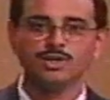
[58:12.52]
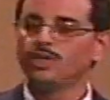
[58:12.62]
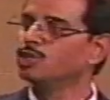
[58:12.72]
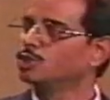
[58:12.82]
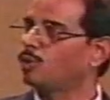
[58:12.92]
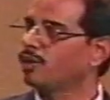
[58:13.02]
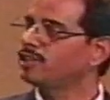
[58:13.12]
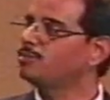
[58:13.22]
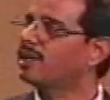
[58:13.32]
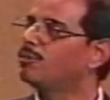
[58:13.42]
So what has
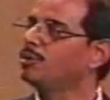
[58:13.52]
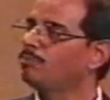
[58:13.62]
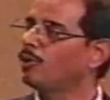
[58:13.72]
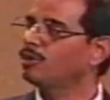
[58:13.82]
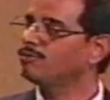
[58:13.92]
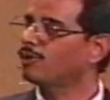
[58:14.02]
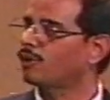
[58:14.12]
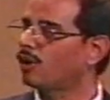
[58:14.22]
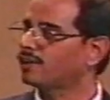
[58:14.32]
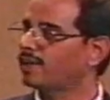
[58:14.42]
become important for
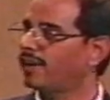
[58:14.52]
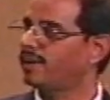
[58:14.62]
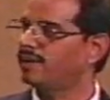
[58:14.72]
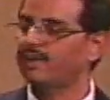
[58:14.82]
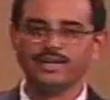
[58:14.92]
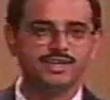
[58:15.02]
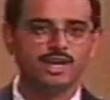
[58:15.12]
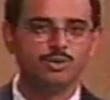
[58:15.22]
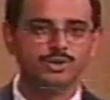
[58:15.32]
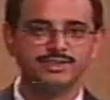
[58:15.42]
hot carrier right
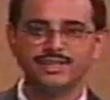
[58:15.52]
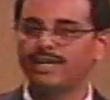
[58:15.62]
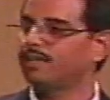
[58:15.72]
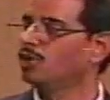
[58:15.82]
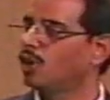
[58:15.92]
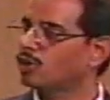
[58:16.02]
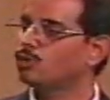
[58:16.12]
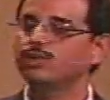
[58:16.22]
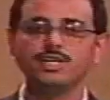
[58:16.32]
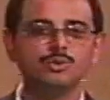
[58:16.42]
now is that not
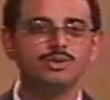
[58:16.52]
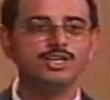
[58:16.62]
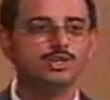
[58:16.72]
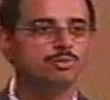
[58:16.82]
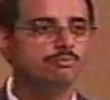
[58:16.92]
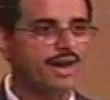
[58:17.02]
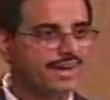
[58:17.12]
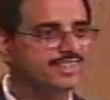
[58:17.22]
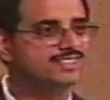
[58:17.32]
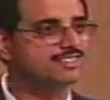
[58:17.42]
only do we need to
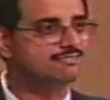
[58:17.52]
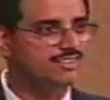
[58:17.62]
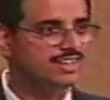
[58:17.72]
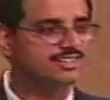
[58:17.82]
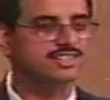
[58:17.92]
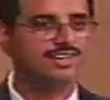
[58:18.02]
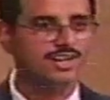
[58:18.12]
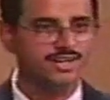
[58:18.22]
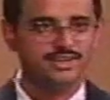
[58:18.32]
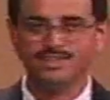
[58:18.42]
manage the fields and the
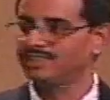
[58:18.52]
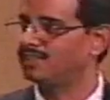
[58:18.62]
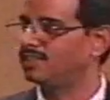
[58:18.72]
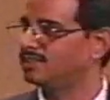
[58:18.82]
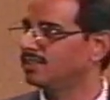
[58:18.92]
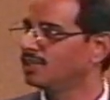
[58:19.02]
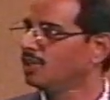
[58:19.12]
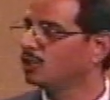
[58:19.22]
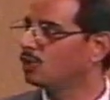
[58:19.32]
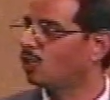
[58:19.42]
current densities,
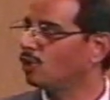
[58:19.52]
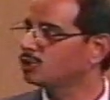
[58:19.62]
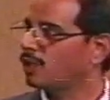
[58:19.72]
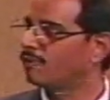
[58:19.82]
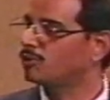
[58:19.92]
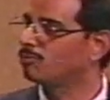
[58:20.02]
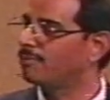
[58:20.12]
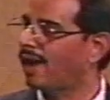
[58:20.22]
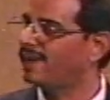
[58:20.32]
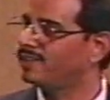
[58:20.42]
you also have to
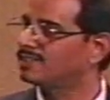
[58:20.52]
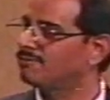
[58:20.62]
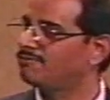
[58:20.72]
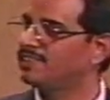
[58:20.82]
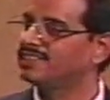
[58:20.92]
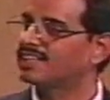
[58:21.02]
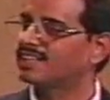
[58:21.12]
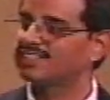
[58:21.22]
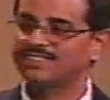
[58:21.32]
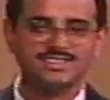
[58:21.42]
manage the
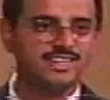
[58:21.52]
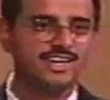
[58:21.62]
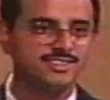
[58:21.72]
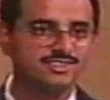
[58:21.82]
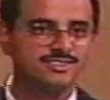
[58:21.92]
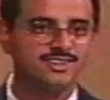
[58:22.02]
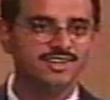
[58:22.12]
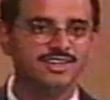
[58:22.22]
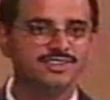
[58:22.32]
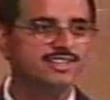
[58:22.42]
physical stress
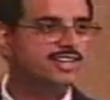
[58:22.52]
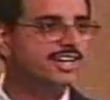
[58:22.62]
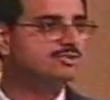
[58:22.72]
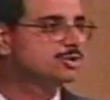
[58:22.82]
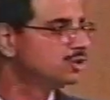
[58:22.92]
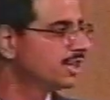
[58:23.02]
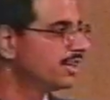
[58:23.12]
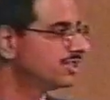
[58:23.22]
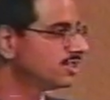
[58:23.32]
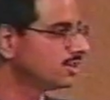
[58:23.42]
in the next few
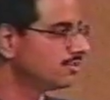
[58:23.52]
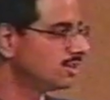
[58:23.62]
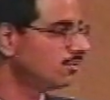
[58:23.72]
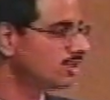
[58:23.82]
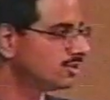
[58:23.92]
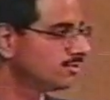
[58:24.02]
generations of CMOS.